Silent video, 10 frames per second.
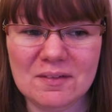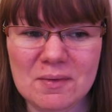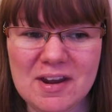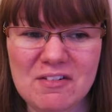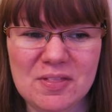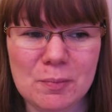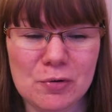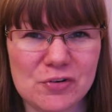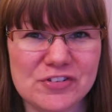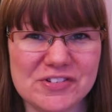I'm hearing the
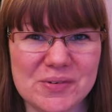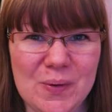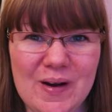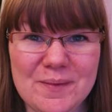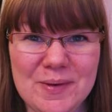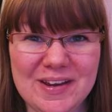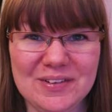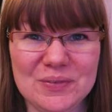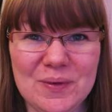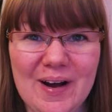portions are quite big
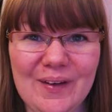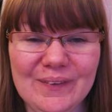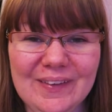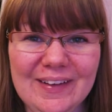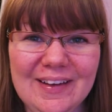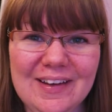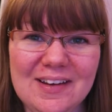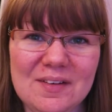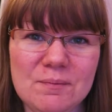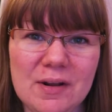as well,
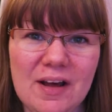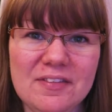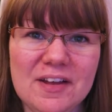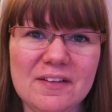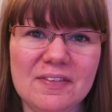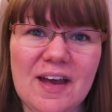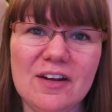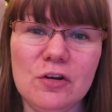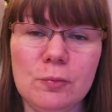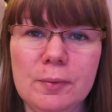but I think
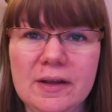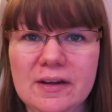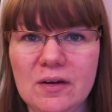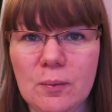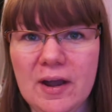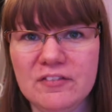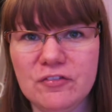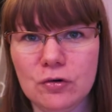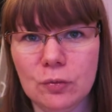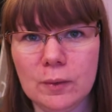that could be a way
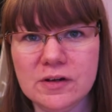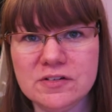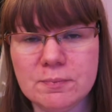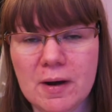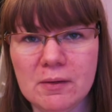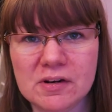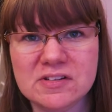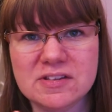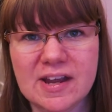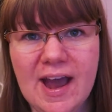forward. But I'm going
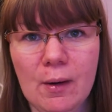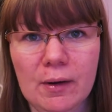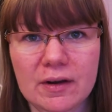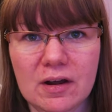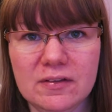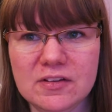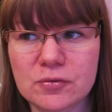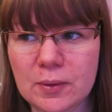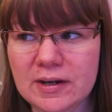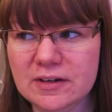to see how I go
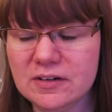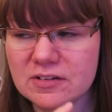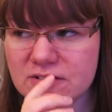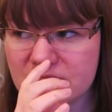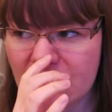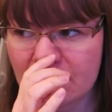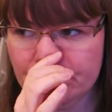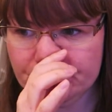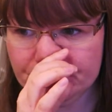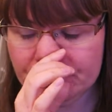this week, because
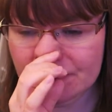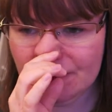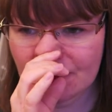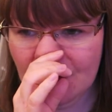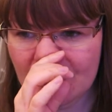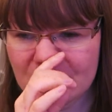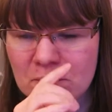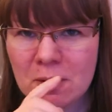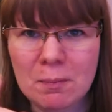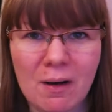I
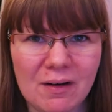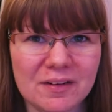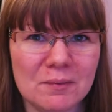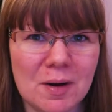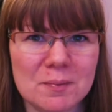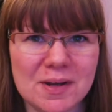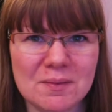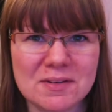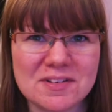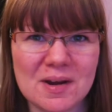think my partner might be
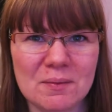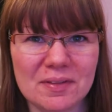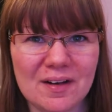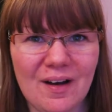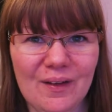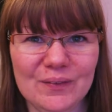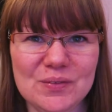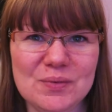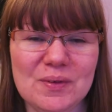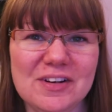coming down with a
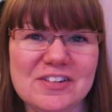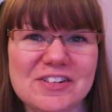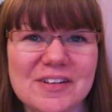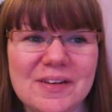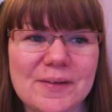cold, which